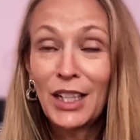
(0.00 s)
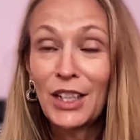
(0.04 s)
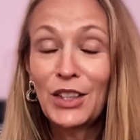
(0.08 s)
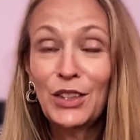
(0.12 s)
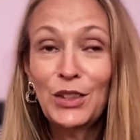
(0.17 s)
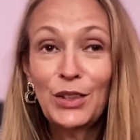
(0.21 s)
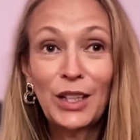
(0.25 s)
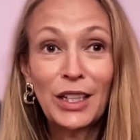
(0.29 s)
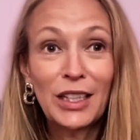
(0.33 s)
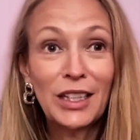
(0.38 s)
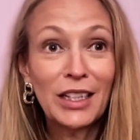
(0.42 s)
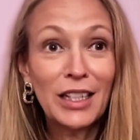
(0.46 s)

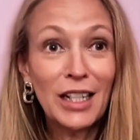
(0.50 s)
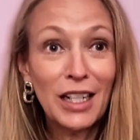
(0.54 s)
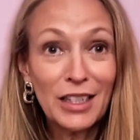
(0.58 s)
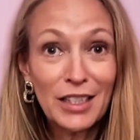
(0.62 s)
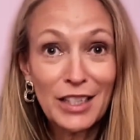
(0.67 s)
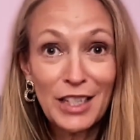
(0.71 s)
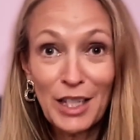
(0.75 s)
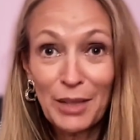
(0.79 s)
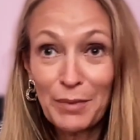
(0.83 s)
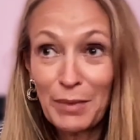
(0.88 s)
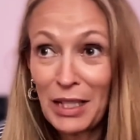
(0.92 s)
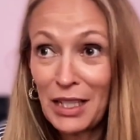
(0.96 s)
You cannot
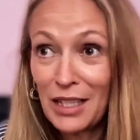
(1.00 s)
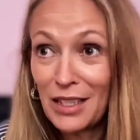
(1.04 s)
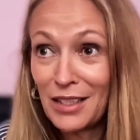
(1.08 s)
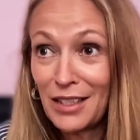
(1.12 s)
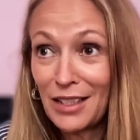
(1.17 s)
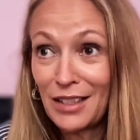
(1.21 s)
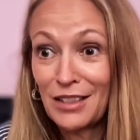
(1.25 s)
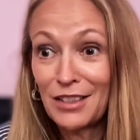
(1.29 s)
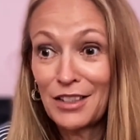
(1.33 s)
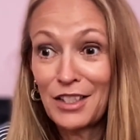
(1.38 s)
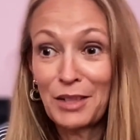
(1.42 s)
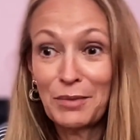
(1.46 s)
tell me his
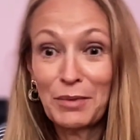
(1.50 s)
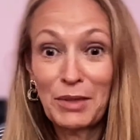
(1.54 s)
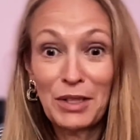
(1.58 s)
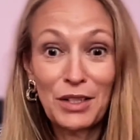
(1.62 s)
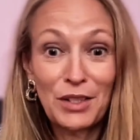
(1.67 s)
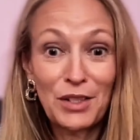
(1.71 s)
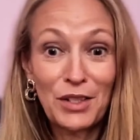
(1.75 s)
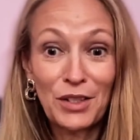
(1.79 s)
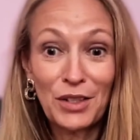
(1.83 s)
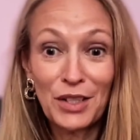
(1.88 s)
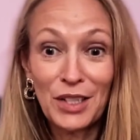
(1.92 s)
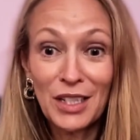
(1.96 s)
entertainment
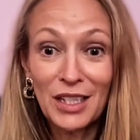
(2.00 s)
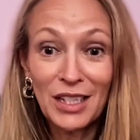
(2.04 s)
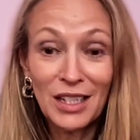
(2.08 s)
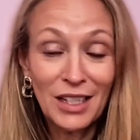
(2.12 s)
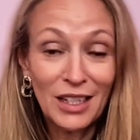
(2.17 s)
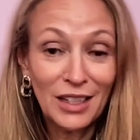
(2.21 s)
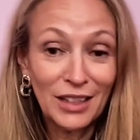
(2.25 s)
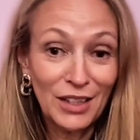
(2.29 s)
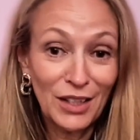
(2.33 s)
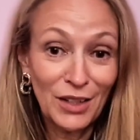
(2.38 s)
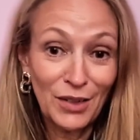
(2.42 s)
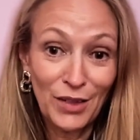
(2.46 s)
attorney did
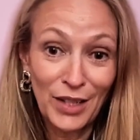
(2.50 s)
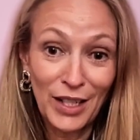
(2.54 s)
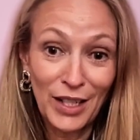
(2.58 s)
not know